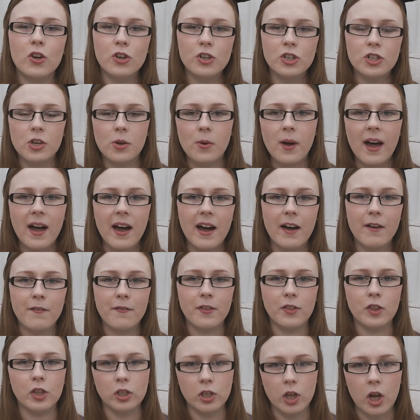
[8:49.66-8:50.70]
They also
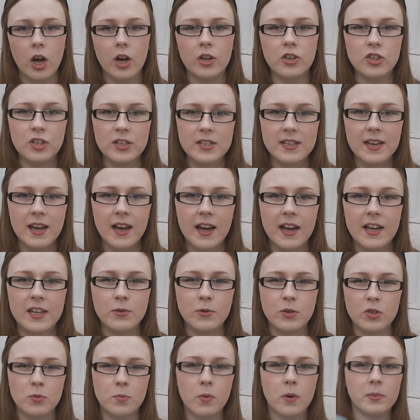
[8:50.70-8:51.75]
have the larger
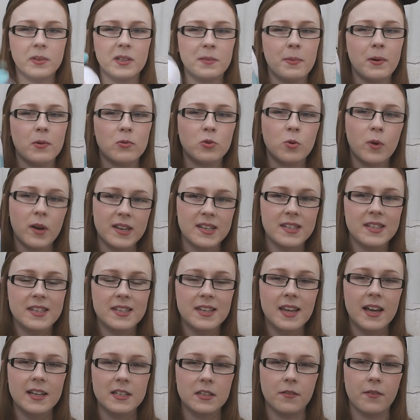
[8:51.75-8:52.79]
size, which is probably about twice the
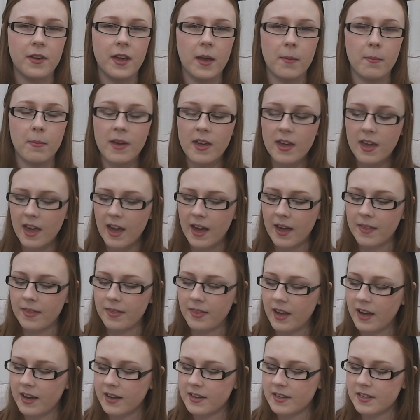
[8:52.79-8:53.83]
size of him,
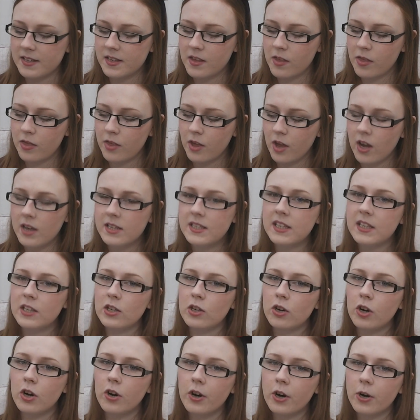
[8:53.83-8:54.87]
and that is
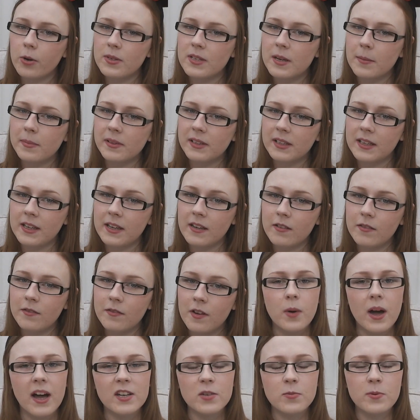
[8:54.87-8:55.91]
€30 I
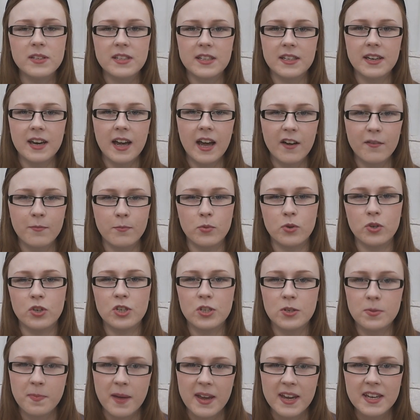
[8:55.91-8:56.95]
believe. But as we didn't have much
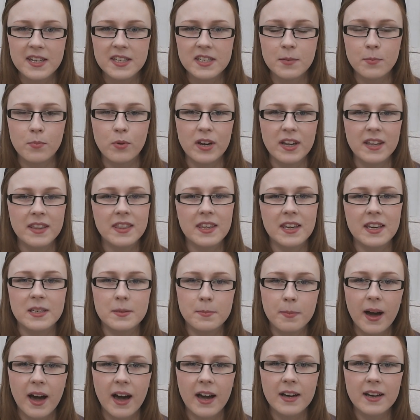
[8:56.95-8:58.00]
space to bring
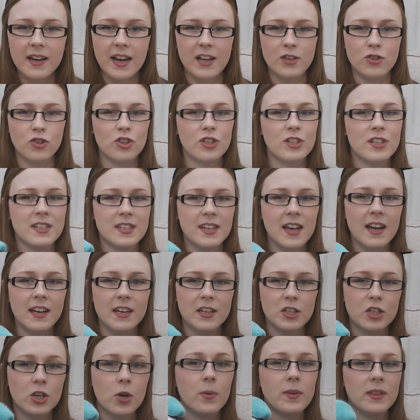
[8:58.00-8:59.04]
things back, I just
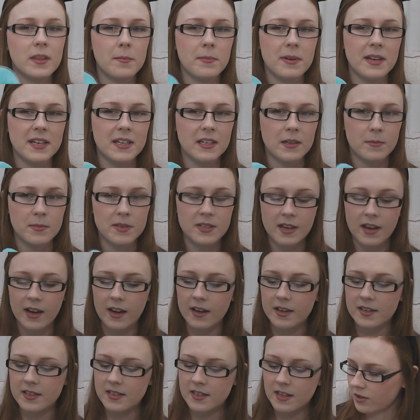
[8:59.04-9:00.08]
decided to go with the medium
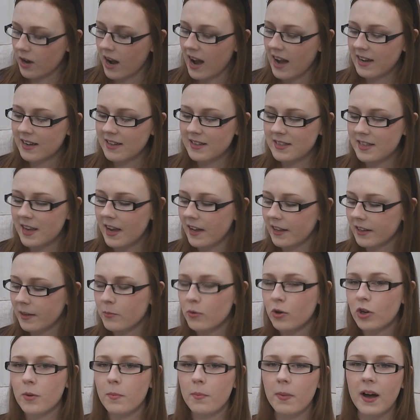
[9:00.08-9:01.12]
size. But I can tell
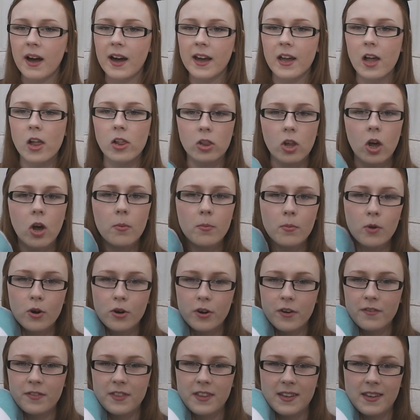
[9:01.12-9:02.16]
I'm going to buy a lot
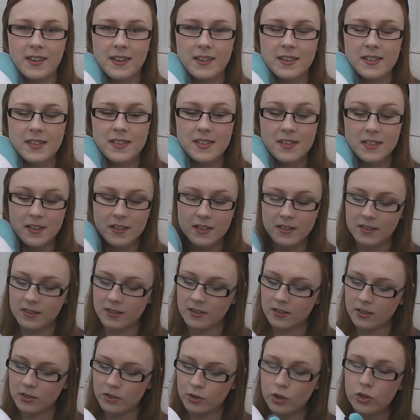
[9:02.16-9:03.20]
more of these.
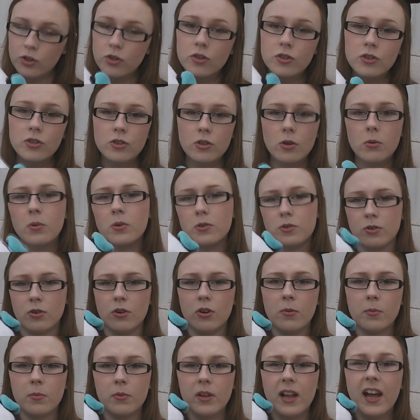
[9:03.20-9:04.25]
They're just so
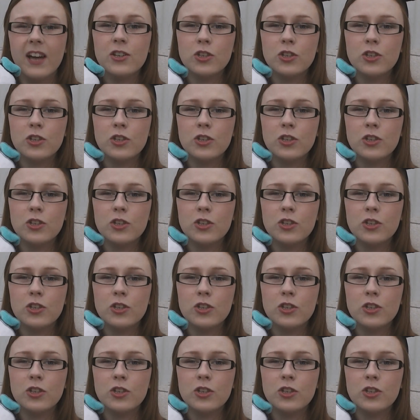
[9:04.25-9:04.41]
adorable.